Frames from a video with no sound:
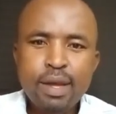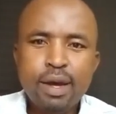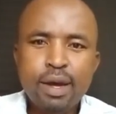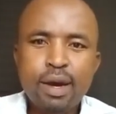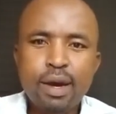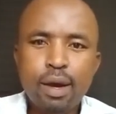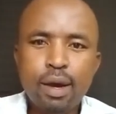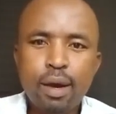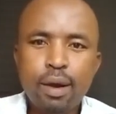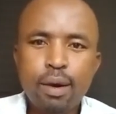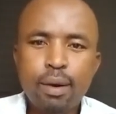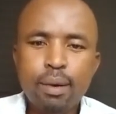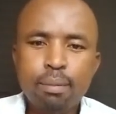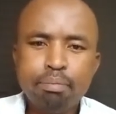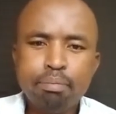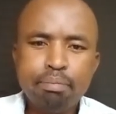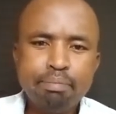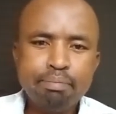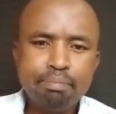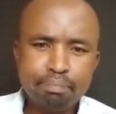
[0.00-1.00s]

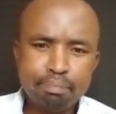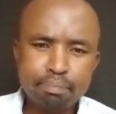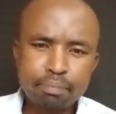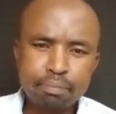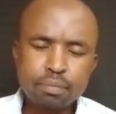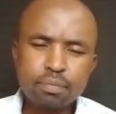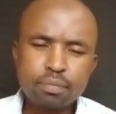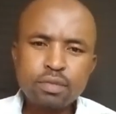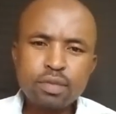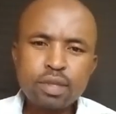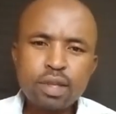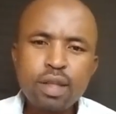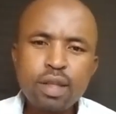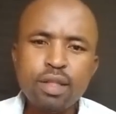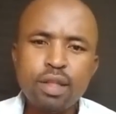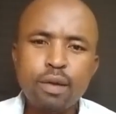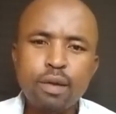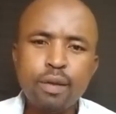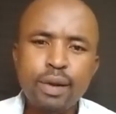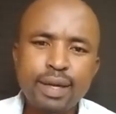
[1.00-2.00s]

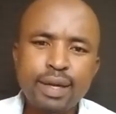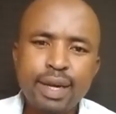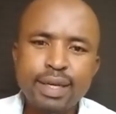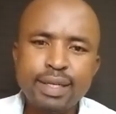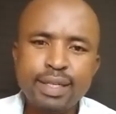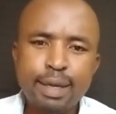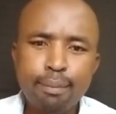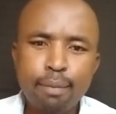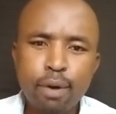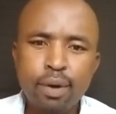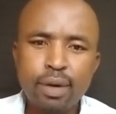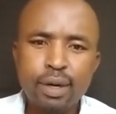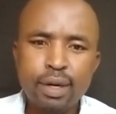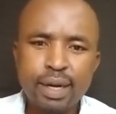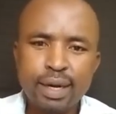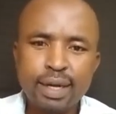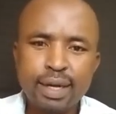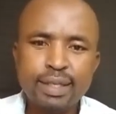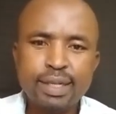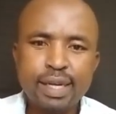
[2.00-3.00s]
They will get a bond,
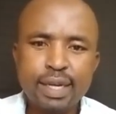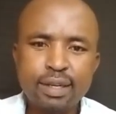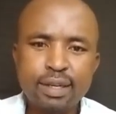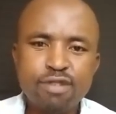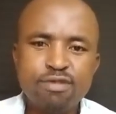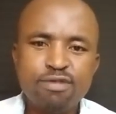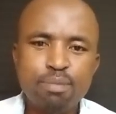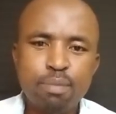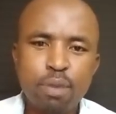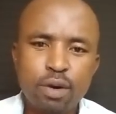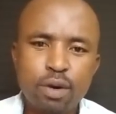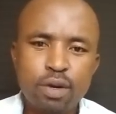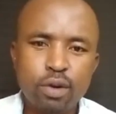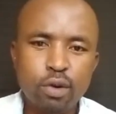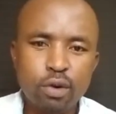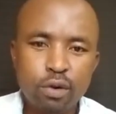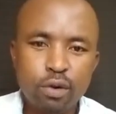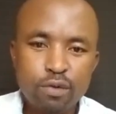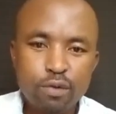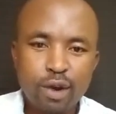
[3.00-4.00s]
an attractive
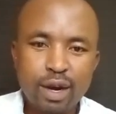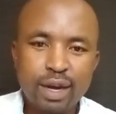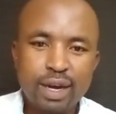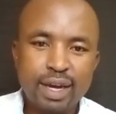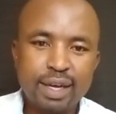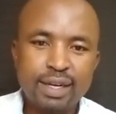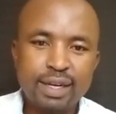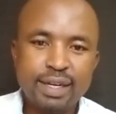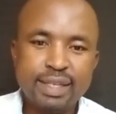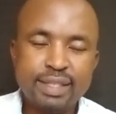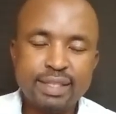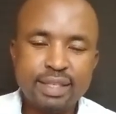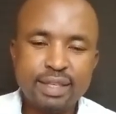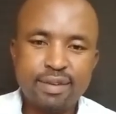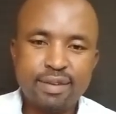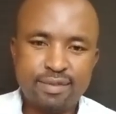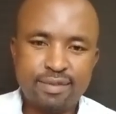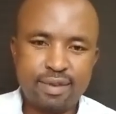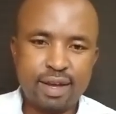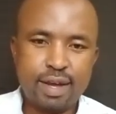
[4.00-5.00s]
bond, go for an
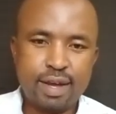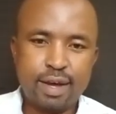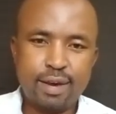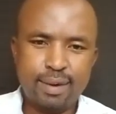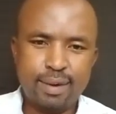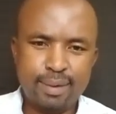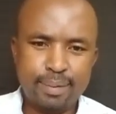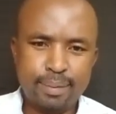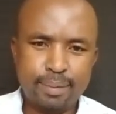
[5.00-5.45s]
aggressive uh,